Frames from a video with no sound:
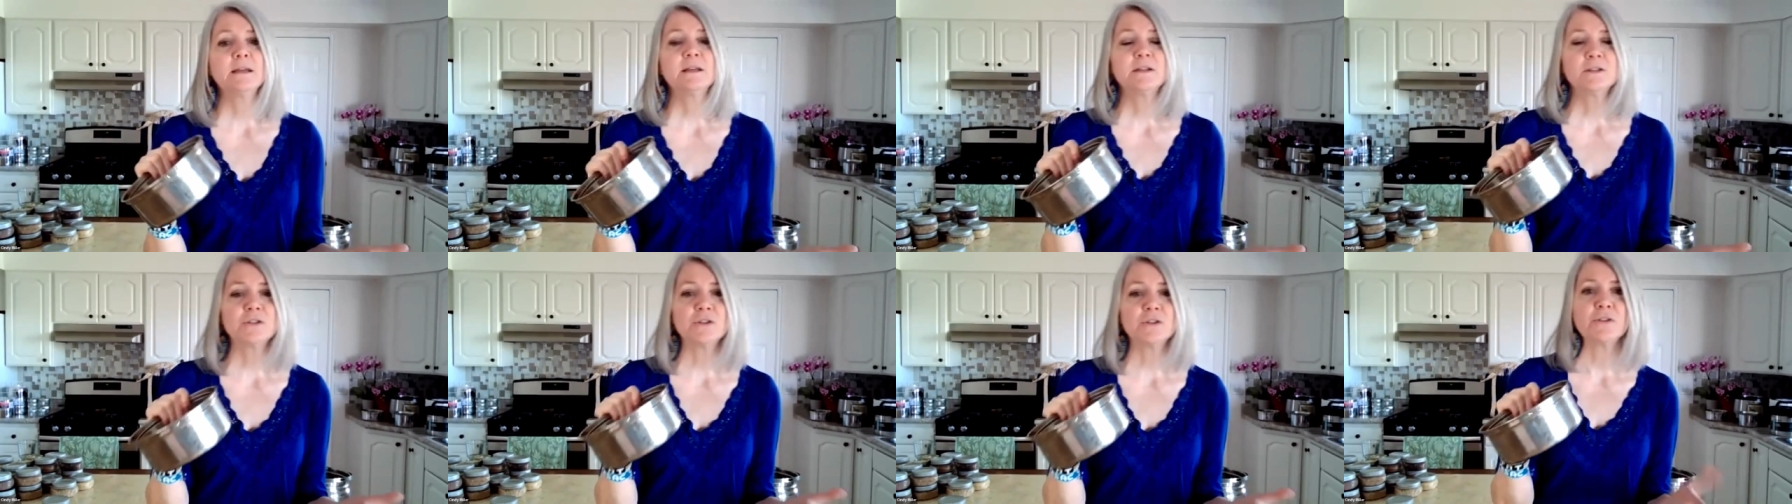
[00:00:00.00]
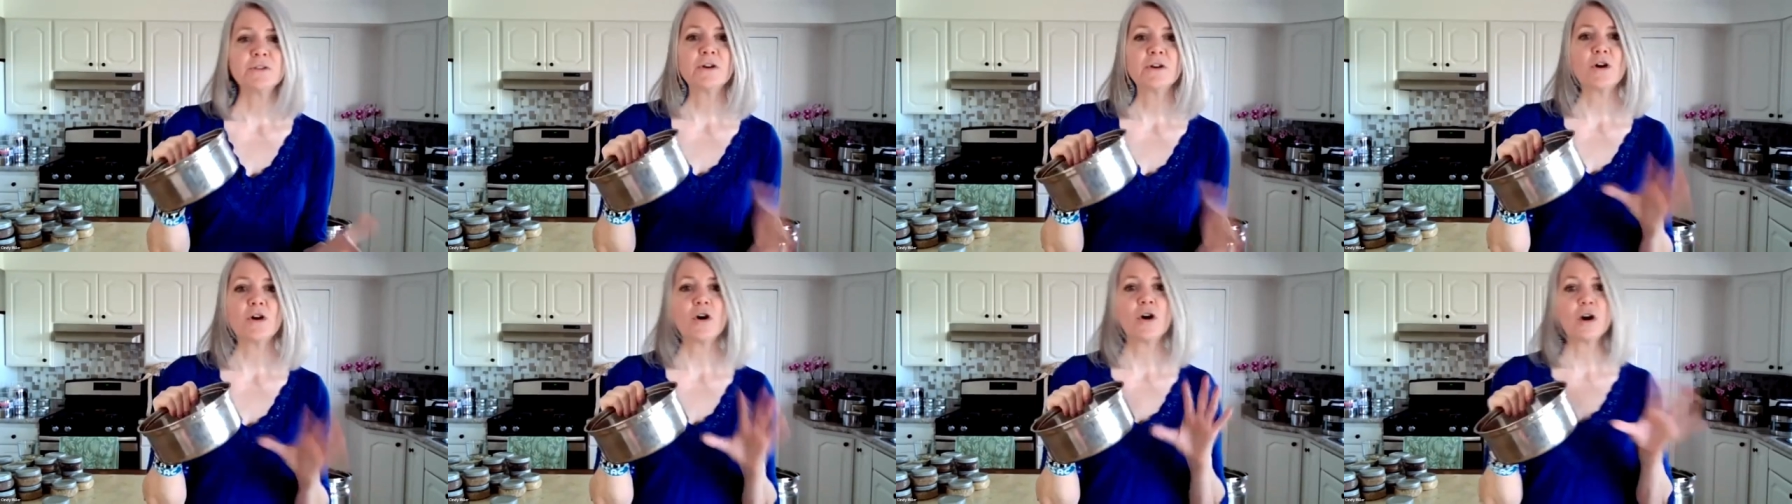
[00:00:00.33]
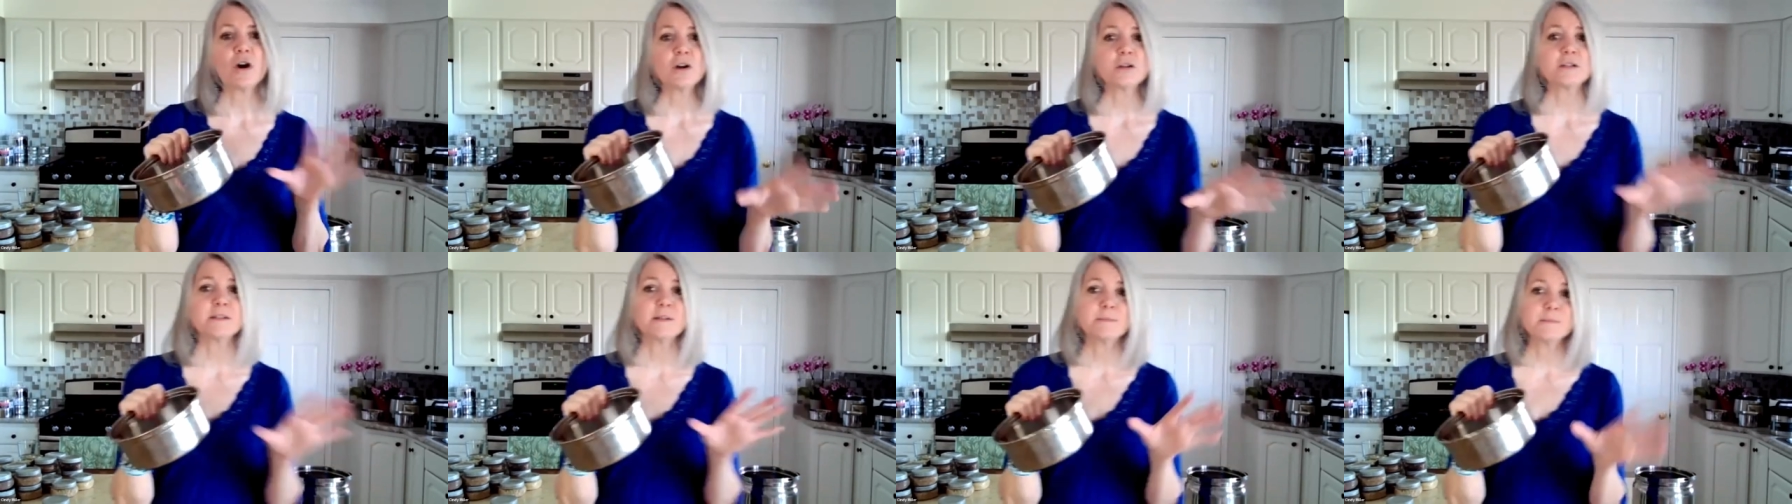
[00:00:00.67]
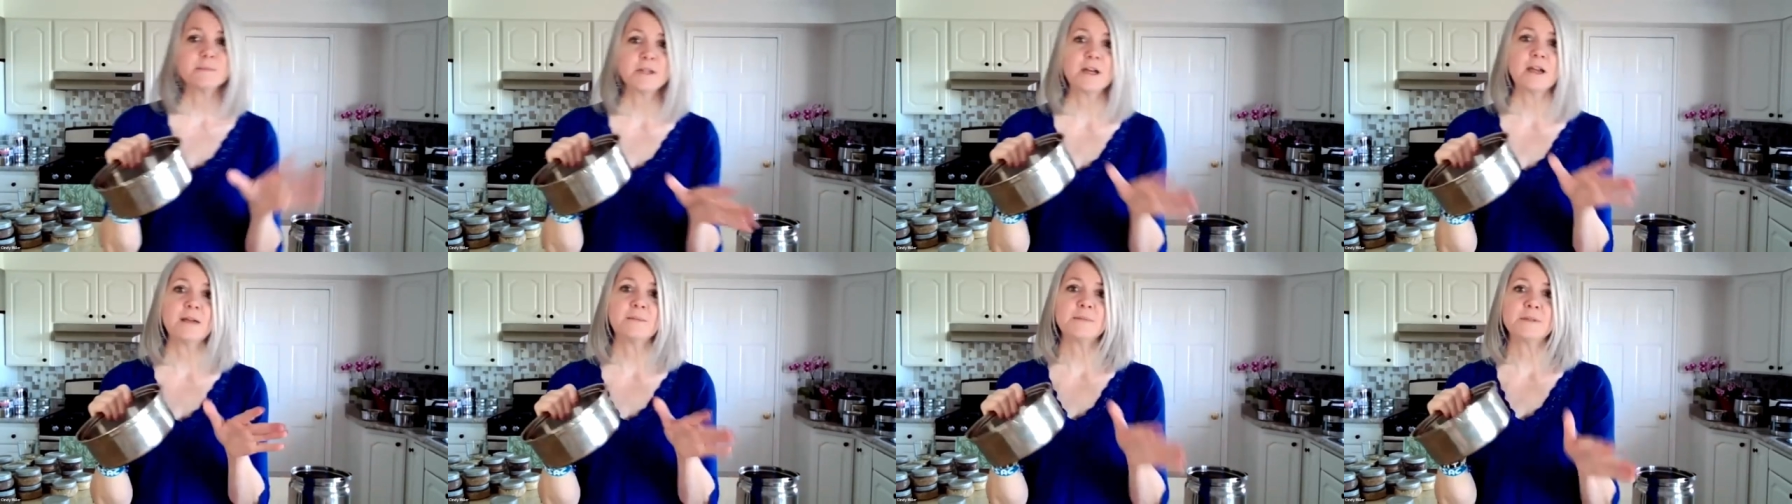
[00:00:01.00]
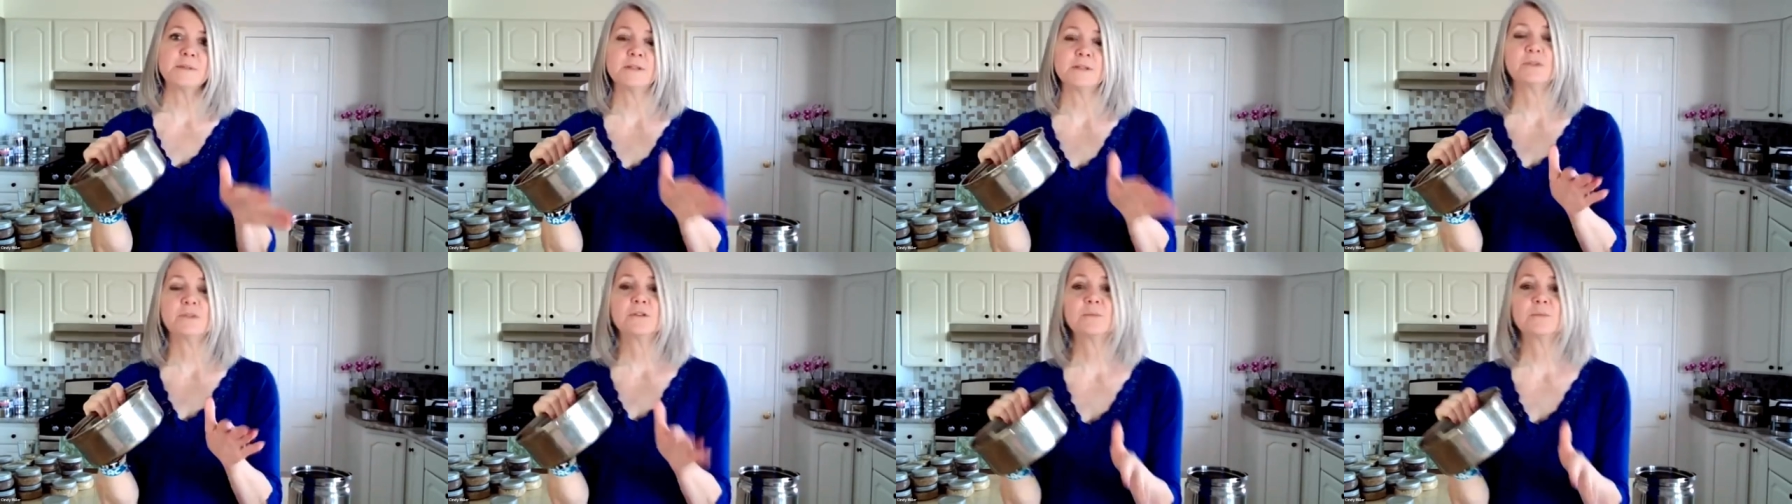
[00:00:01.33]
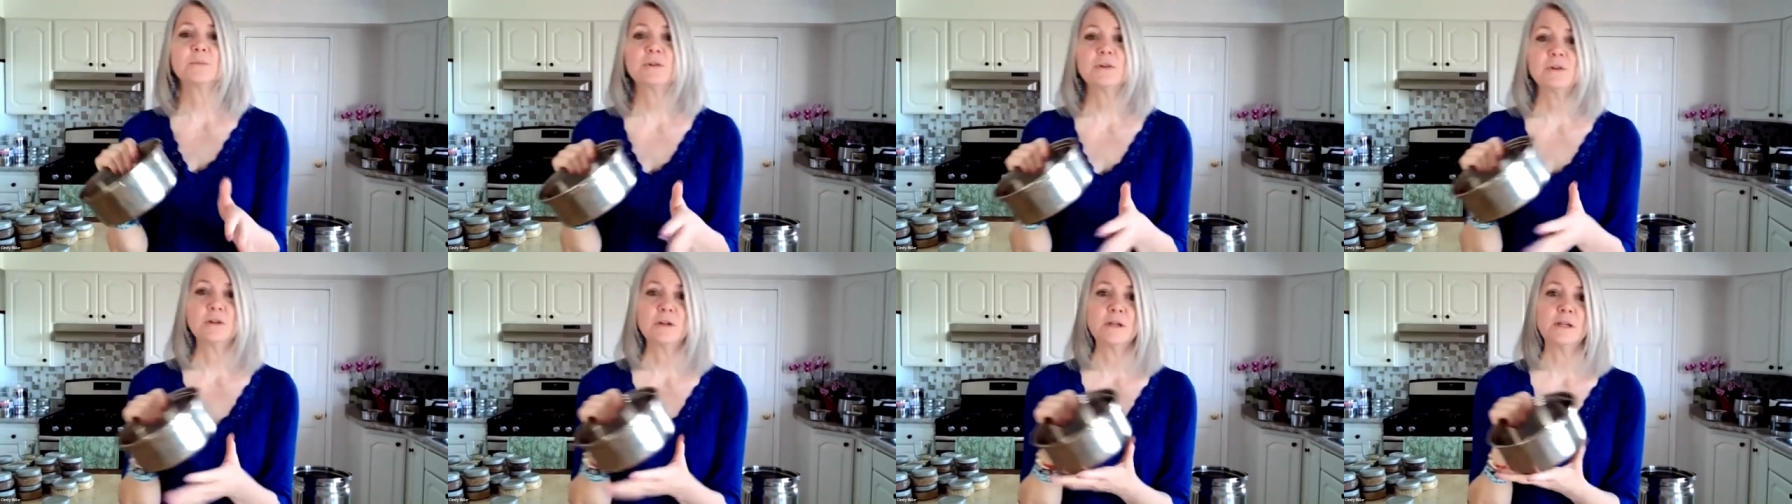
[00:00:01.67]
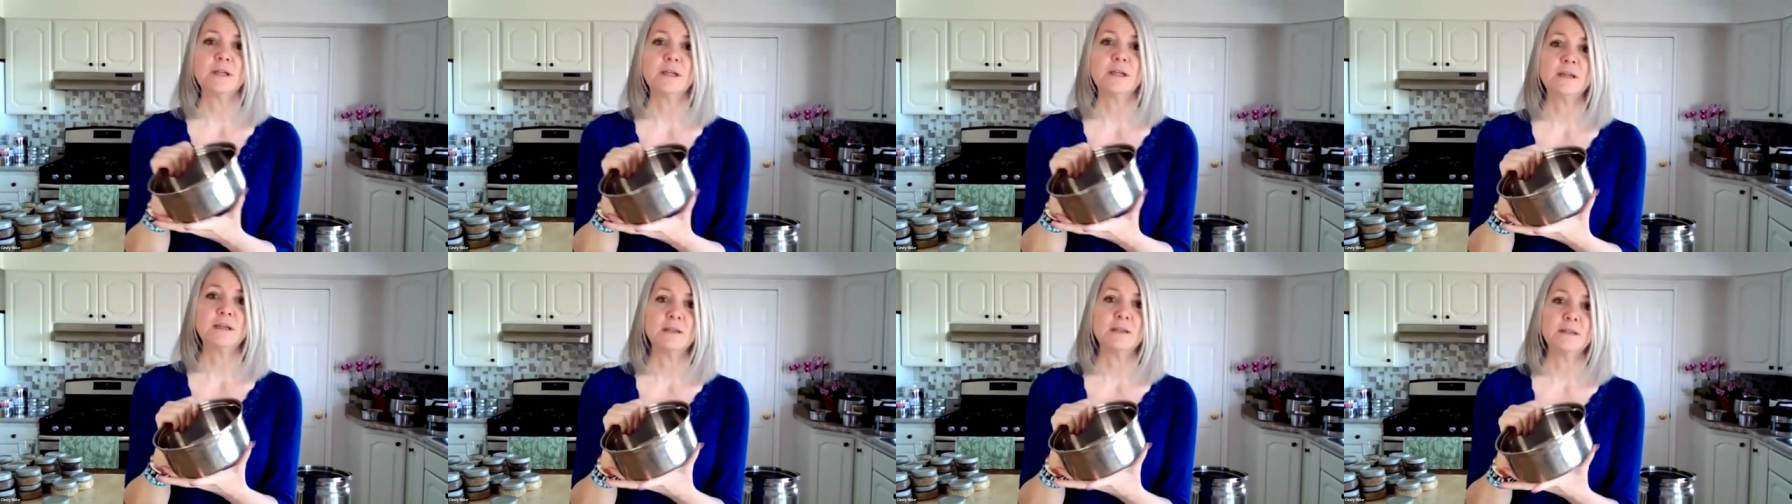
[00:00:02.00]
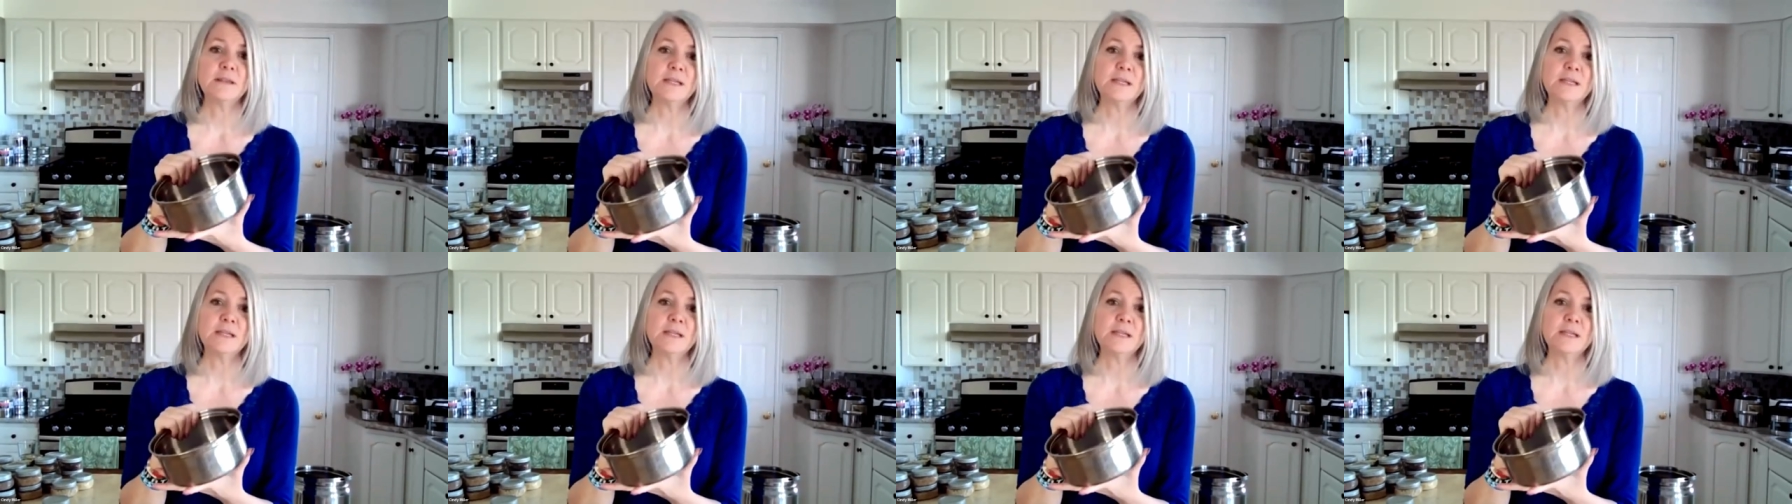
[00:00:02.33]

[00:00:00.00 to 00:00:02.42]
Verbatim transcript: So there are sometimes in thermal cooking